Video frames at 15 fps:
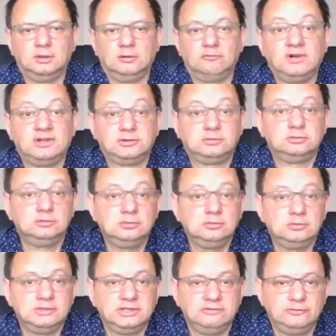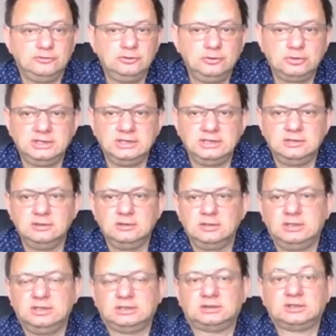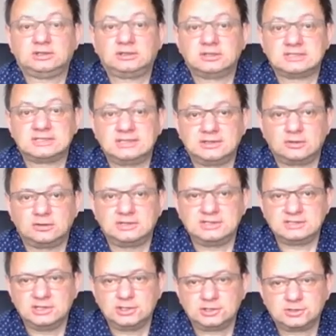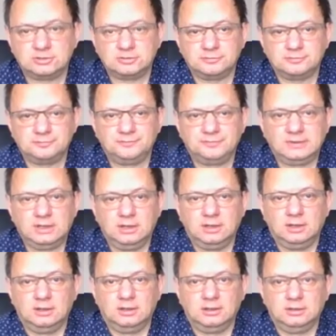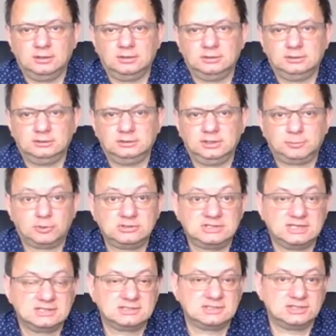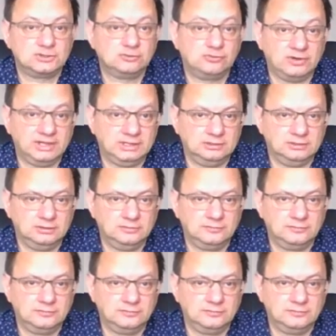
what to do if during data synchronization the process is failed.